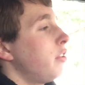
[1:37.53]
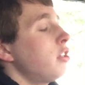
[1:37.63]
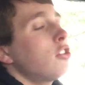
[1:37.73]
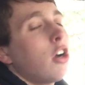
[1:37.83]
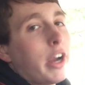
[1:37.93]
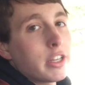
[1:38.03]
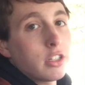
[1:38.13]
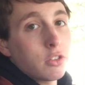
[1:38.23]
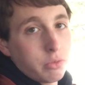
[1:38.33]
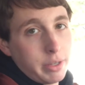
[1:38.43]
This car
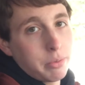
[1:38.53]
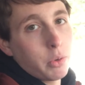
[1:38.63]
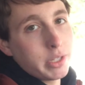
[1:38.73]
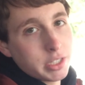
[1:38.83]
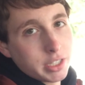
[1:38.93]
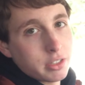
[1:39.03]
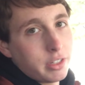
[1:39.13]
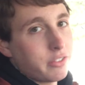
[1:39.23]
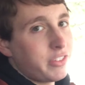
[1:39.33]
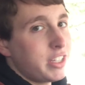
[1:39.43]
has a 3.6
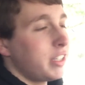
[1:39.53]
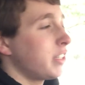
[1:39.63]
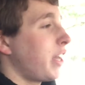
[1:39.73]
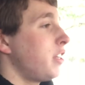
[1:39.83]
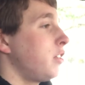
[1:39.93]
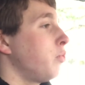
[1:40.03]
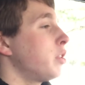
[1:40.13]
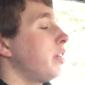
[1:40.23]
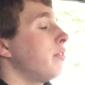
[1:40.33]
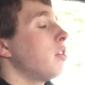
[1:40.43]
liter V6 engine,
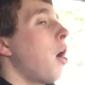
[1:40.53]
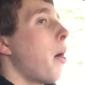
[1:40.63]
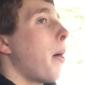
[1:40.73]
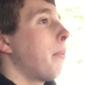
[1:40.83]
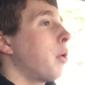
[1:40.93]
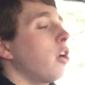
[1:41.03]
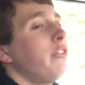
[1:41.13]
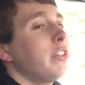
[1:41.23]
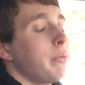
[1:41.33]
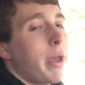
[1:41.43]
which gives
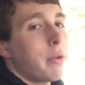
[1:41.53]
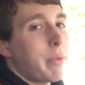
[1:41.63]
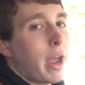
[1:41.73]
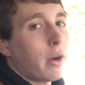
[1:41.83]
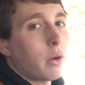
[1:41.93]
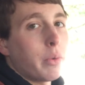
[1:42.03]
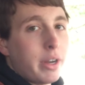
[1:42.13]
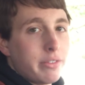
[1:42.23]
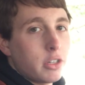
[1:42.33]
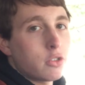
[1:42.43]
perfect amount of power
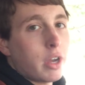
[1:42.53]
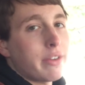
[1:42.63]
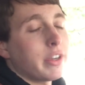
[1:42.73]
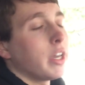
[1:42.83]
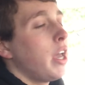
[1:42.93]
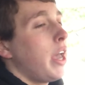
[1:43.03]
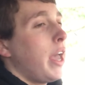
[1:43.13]
whenever you're driving.